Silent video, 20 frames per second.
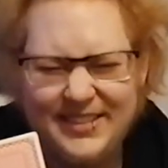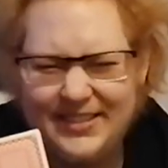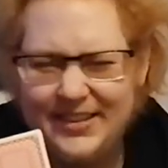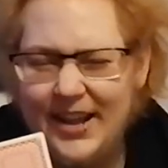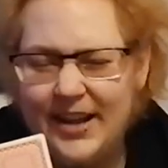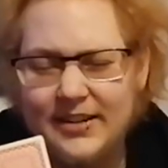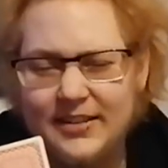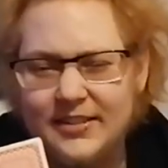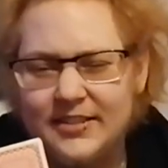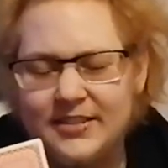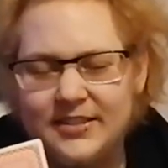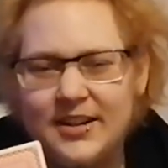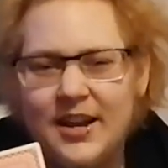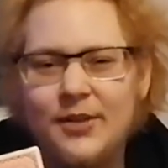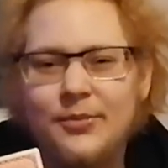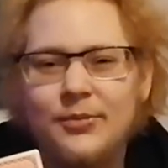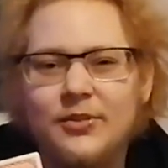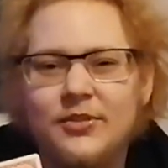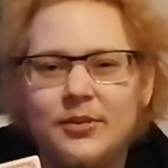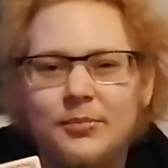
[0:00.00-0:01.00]
That
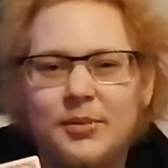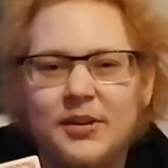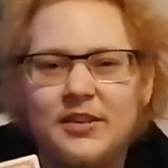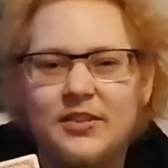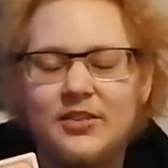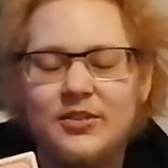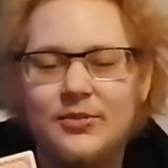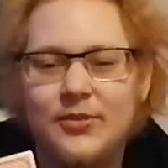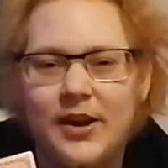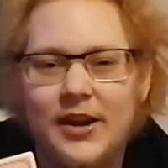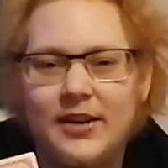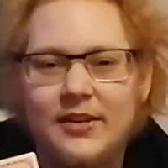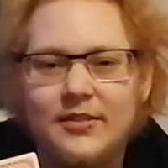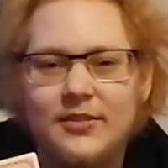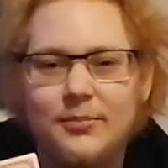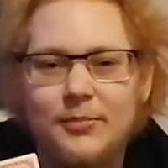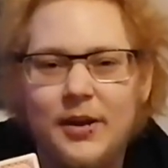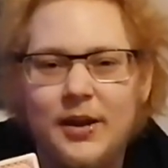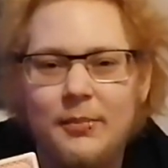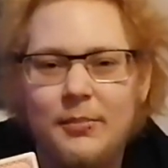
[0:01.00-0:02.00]
sounds a bit
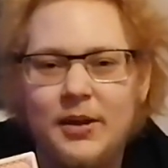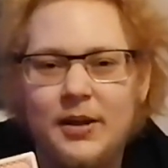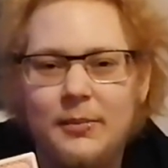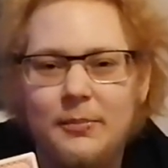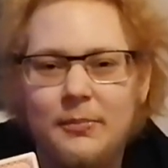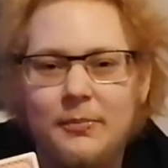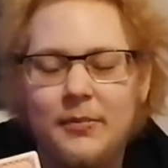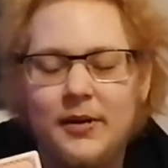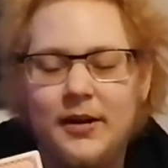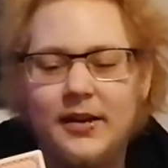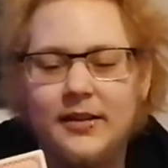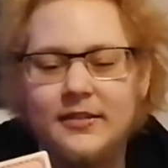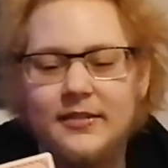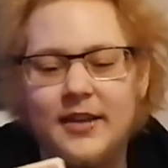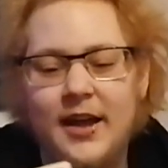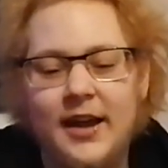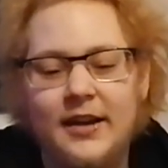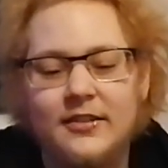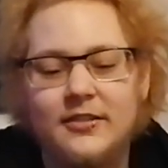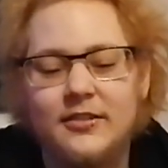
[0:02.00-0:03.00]
strange maybe, but
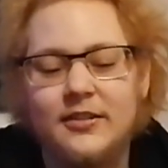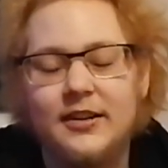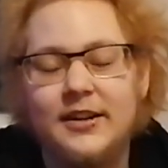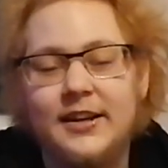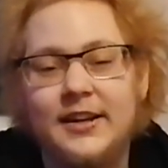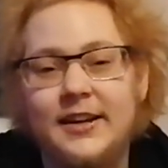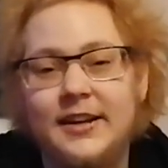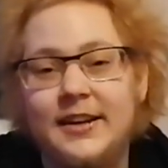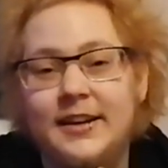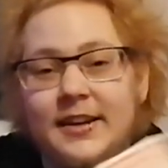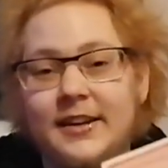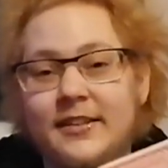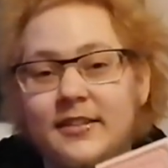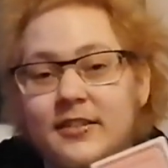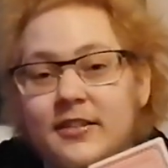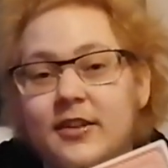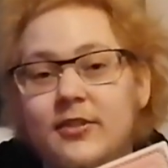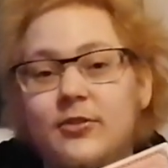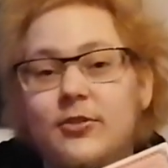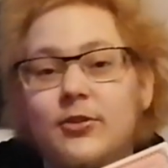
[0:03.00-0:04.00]
actually it's
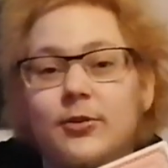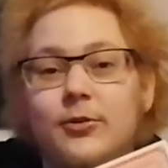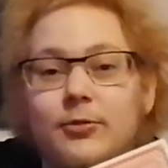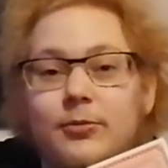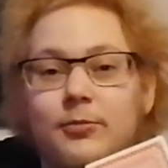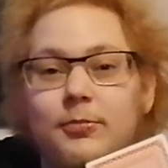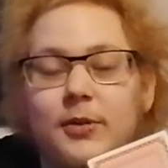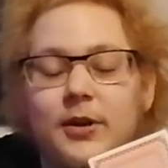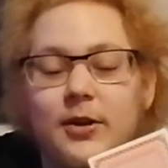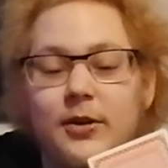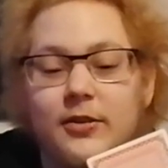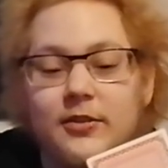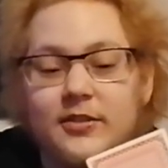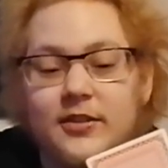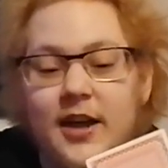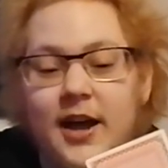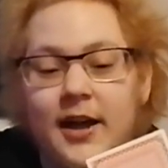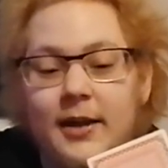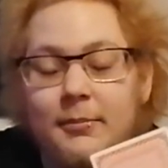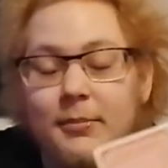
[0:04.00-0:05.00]
the truth, because
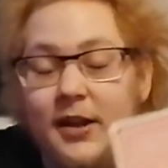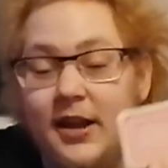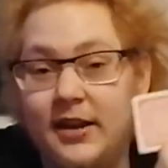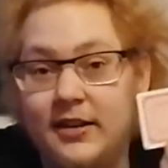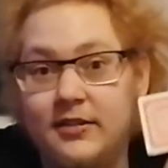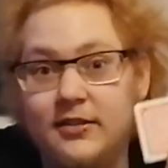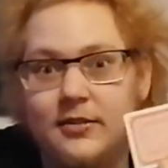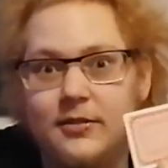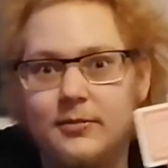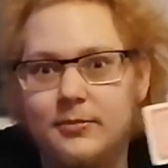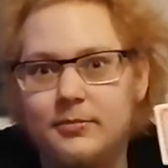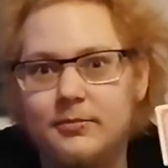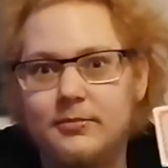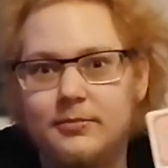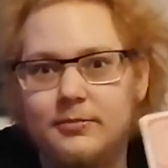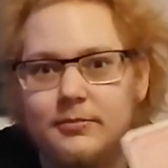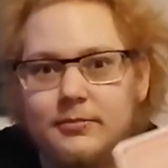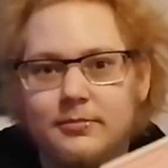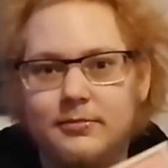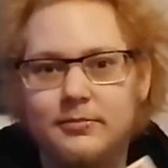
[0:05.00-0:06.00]
I placed
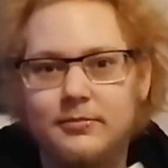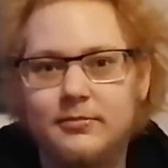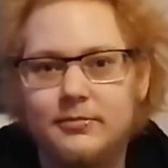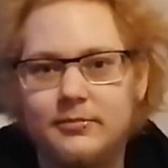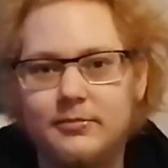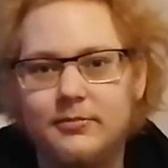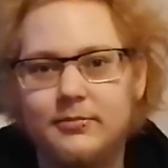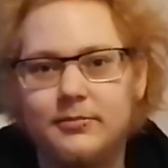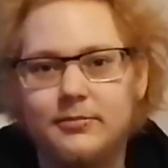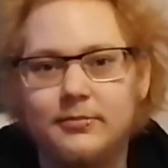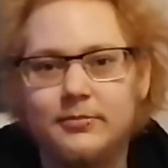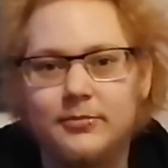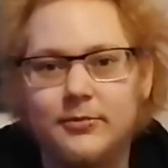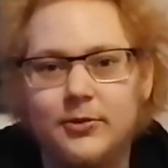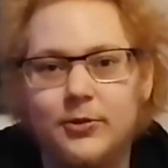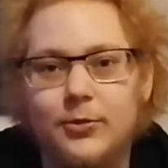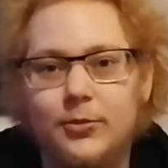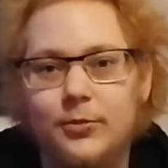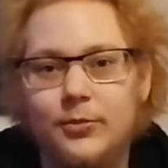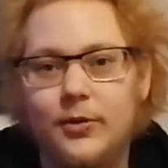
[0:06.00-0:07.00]

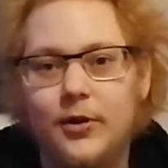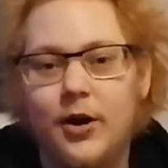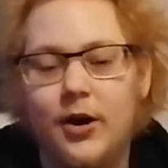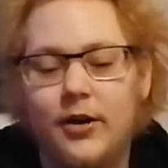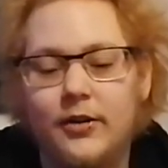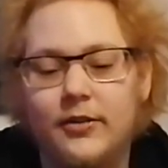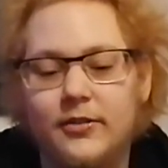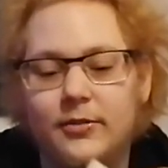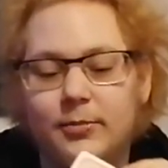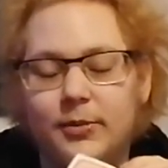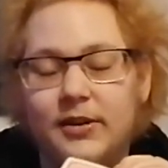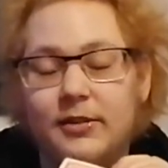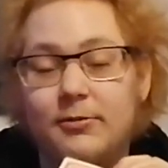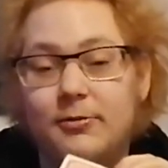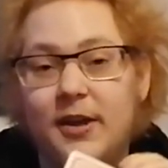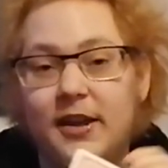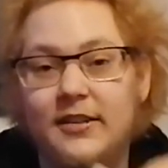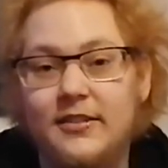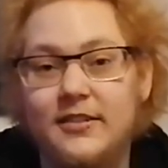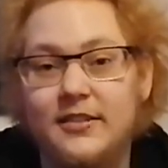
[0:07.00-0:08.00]
two cards with the
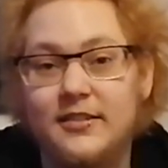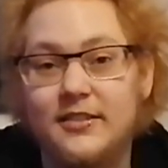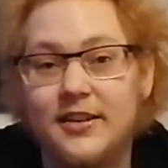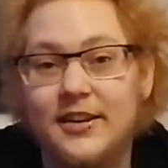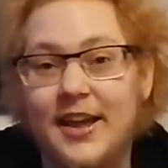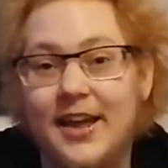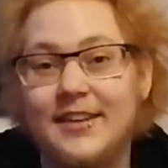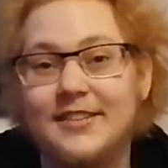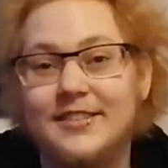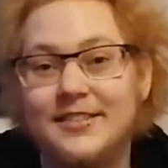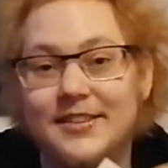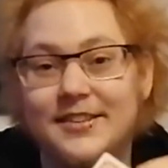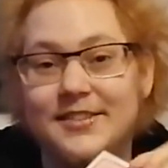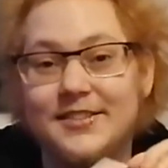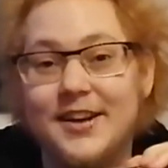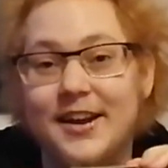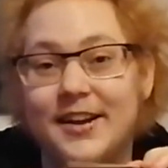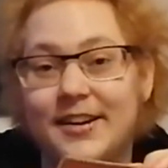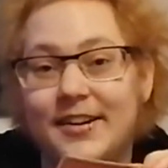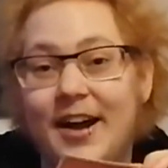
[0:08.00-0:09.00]
faces against
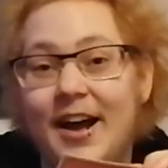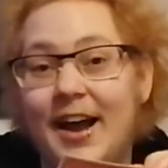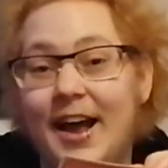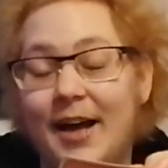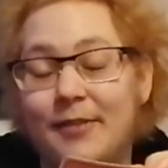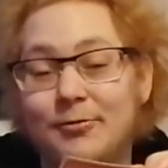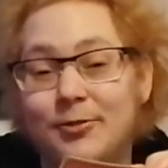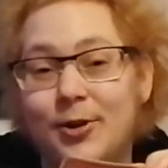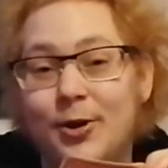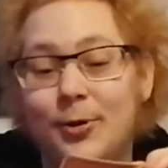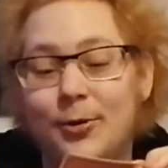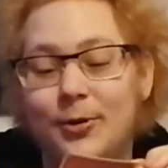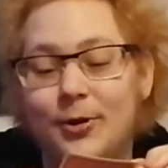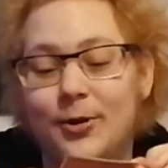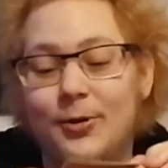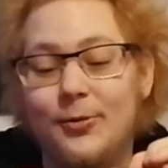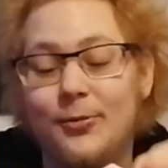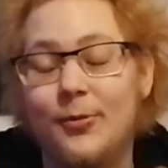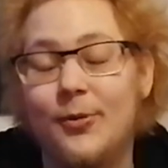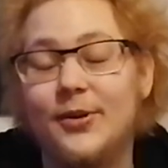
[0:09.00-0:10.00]
each other. I have no
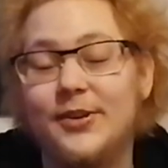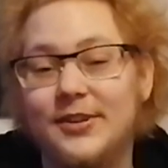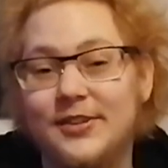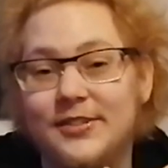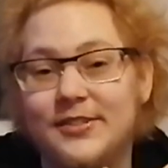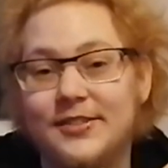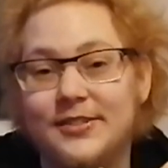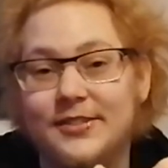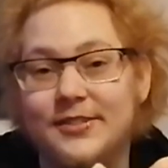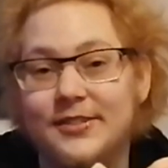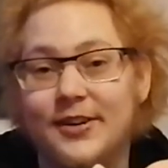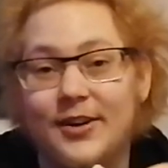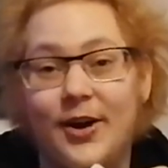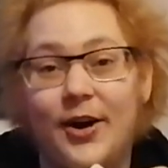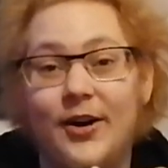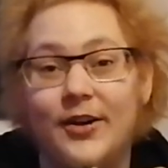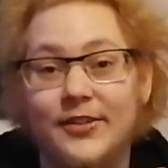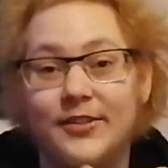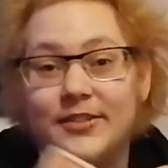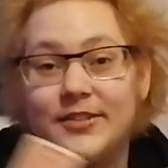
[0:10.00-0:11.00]
clue what
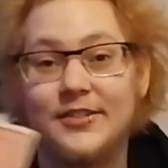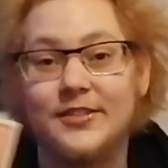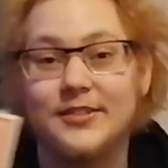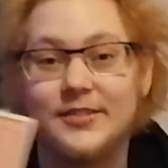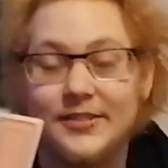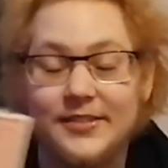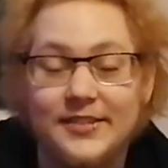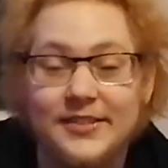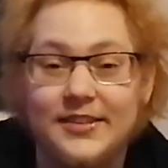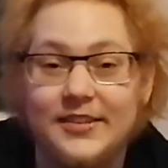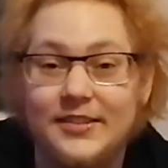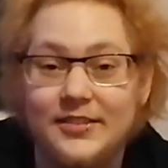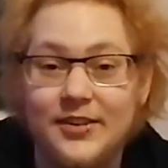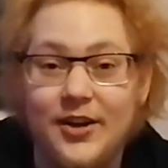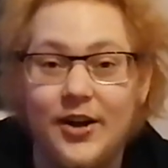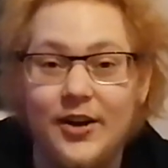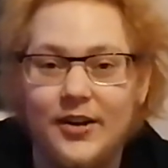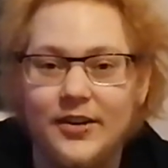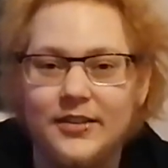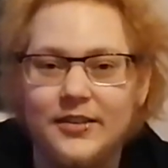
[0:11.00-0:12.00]
cards these
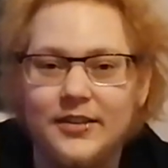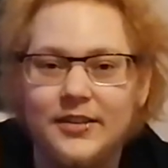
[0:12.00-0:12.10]
are.